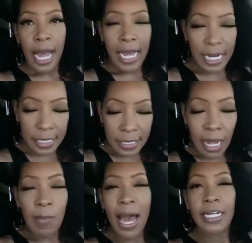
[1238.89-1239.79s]
and then
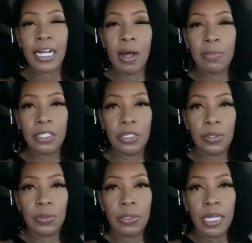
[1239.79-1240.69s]
somebody come to
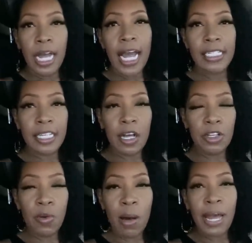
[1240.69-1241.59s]
you and tell
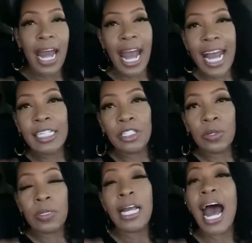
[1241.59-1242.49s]
you I'm an
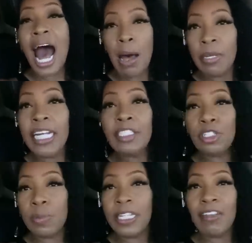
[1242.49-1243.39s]
angel, I'm gonna need
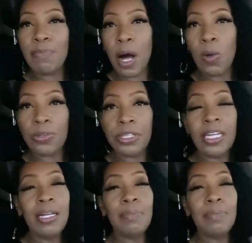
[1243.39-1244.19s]
you to believe both.